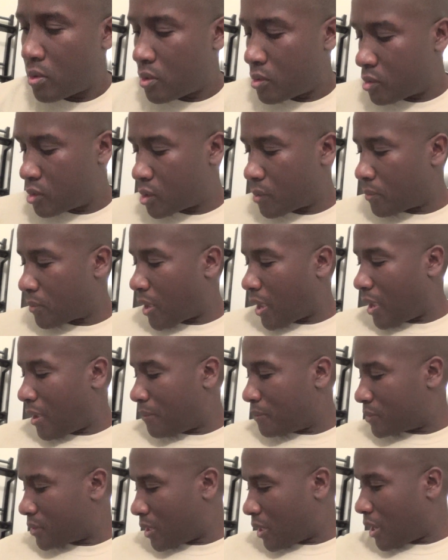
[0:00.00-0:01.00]
Some
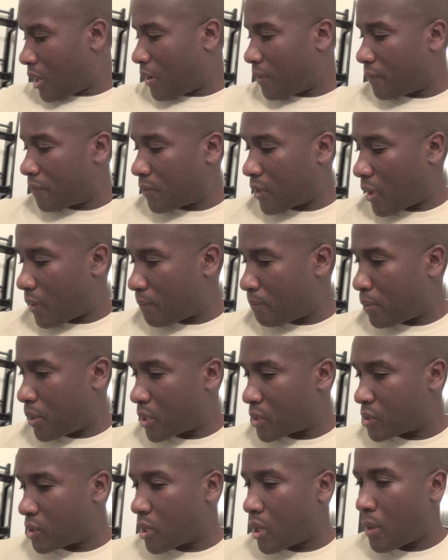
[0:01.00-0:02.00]
games that I
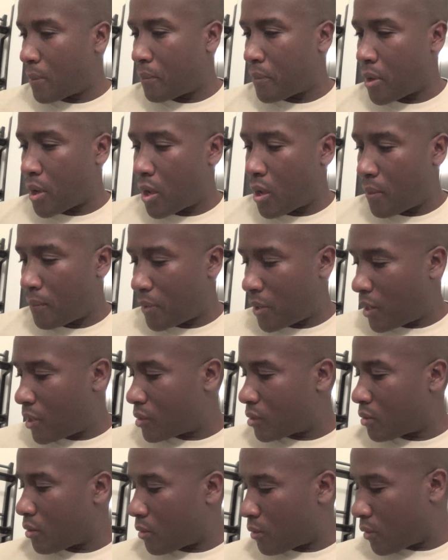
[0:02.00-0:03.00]
picked up
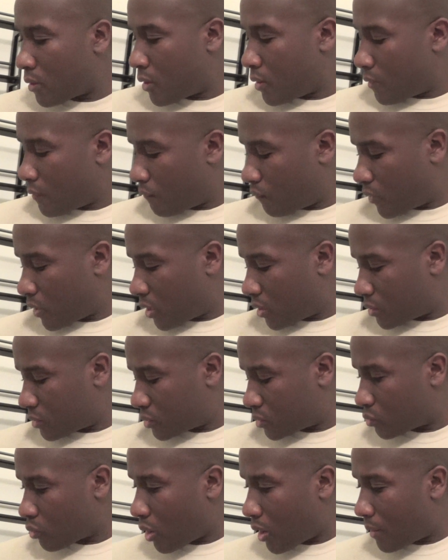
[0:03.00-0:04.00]
either via the
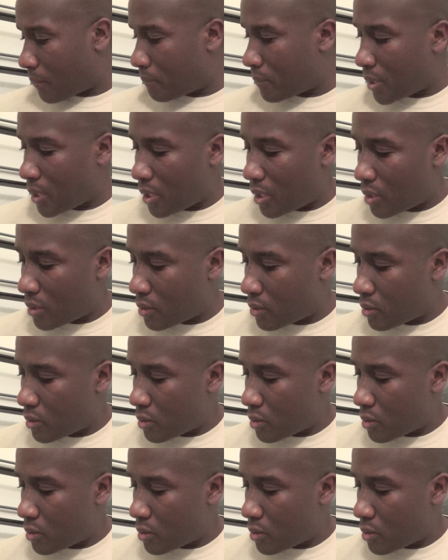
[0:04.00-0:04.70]
swap meet